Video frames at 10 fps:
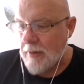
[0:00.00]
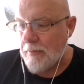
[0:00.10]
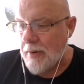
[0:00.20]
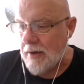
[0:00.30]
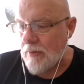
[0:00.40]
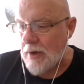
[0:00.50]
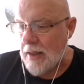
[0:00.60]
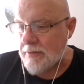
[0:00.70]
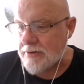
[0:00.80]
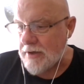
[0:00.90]
But while
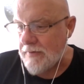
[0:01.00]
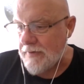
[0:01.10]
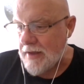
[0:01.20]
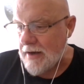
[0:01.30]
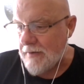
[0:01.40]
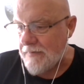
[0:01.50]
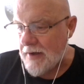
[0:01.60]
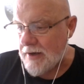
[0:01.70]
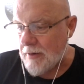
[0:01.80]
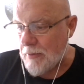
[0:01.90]
I was looking for that, I
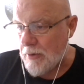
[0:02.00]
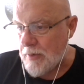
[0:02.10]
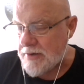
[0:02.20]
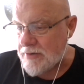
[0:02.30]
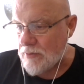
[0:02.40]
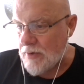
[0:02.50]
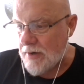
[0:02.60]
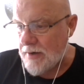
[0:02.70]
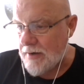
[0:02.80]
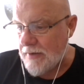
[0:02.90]
found a more recent
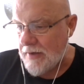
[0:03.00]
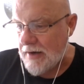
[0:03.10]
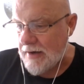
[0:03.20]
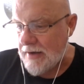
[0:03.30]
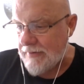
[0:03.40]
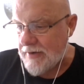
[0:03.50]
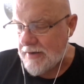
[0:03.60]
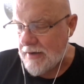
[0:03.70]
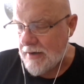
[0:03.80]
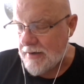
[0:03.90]
one. I thought I'd give it
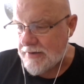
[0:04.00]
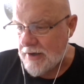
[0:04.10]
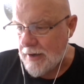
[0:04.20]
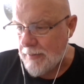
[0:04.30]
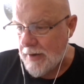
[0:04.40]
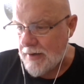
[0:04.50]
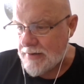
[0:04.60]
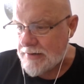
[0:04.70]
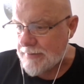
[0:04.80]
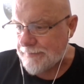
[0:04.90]
a shot
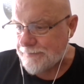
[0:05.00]
because...